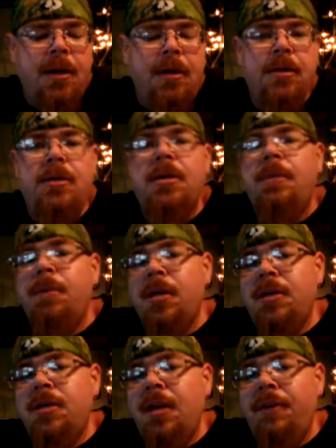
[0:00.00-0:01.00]
Some of
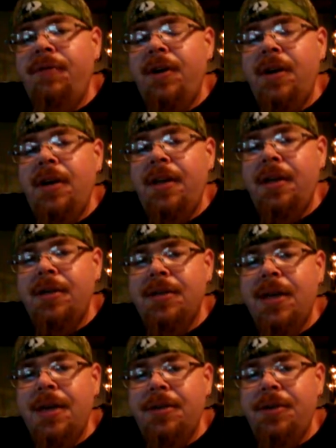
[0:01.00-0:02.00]
the stuff on it I think is
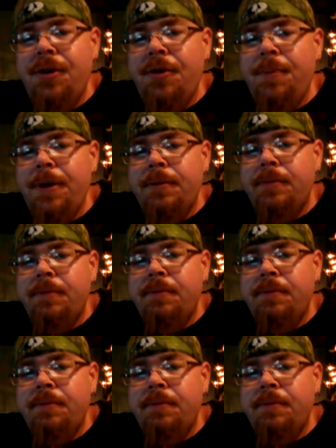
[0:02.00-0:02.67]
kind of stupid.